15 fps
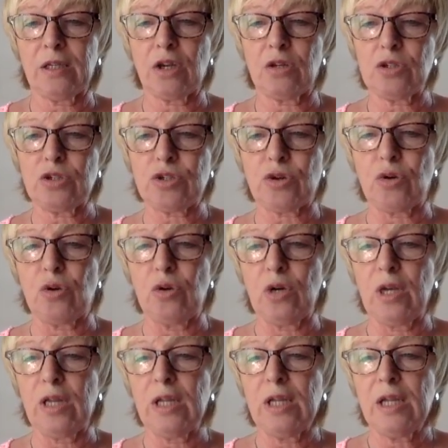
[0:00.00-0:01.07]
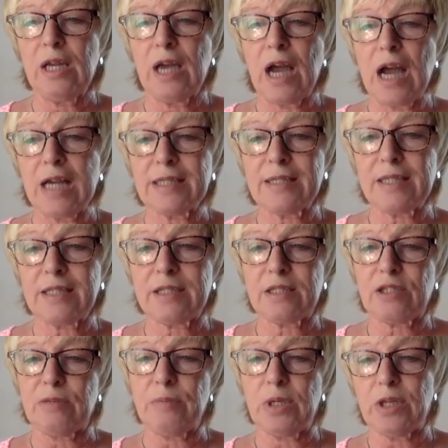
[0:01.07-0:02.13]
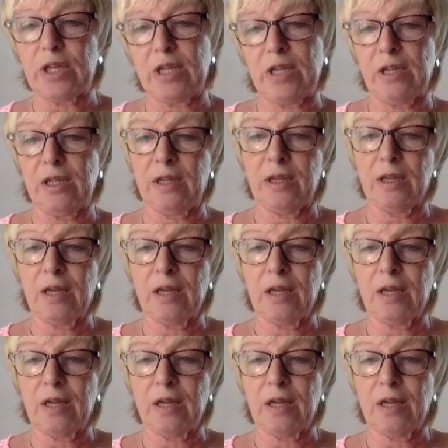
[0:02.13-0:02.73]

control, access to money,